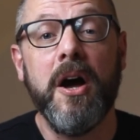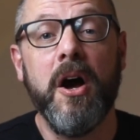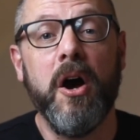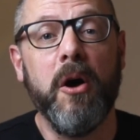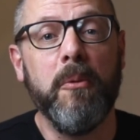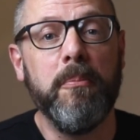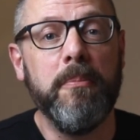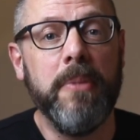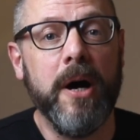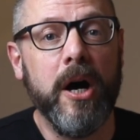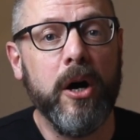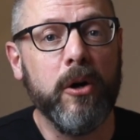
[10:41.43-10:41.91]

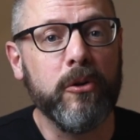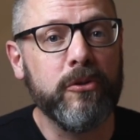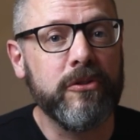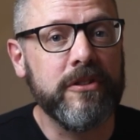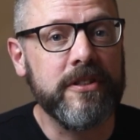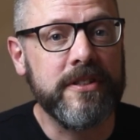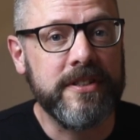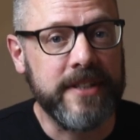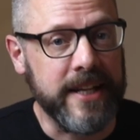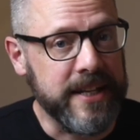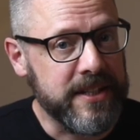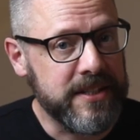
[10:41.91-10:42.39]
about
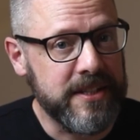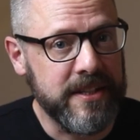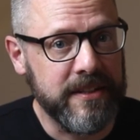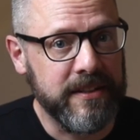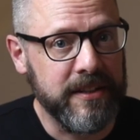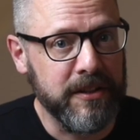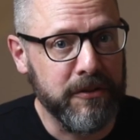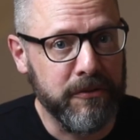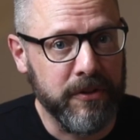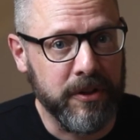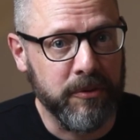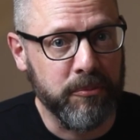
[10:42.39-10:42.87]

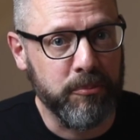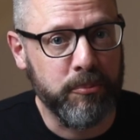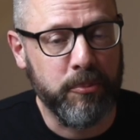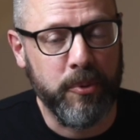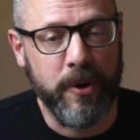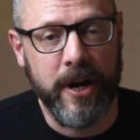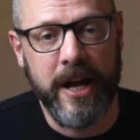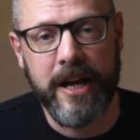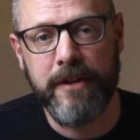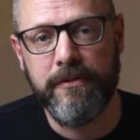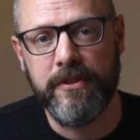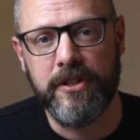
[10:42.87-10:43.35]
sensitive and
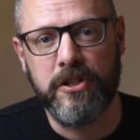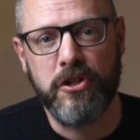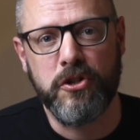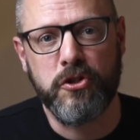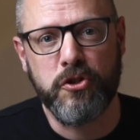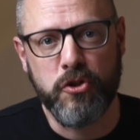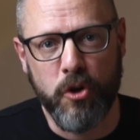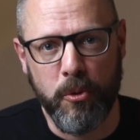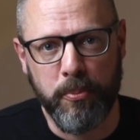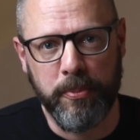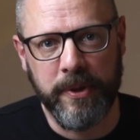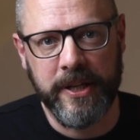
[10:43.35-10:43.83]
private
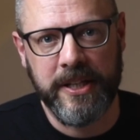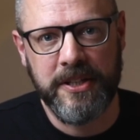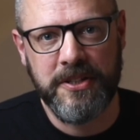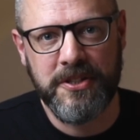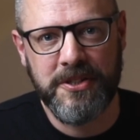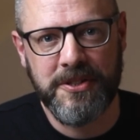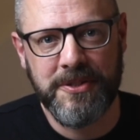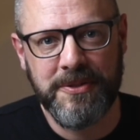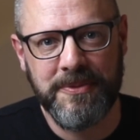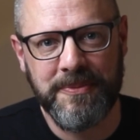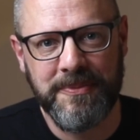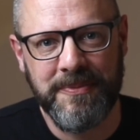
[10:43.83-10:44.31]

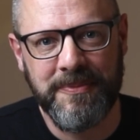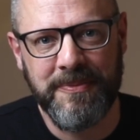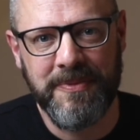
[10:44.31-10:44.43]
topics.